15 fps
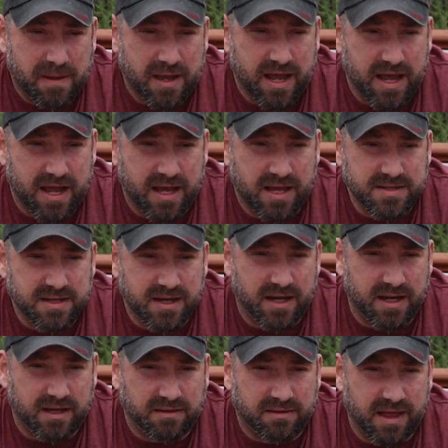and
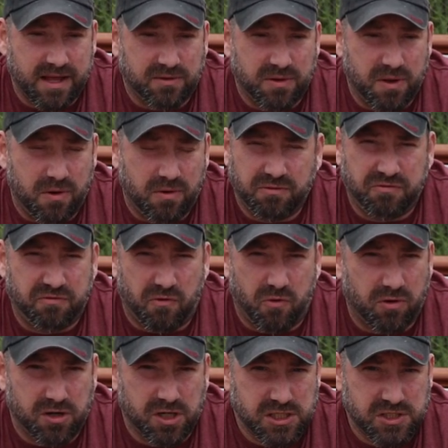uh, let alone
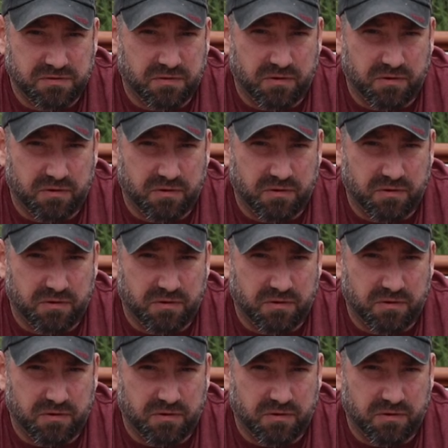foraged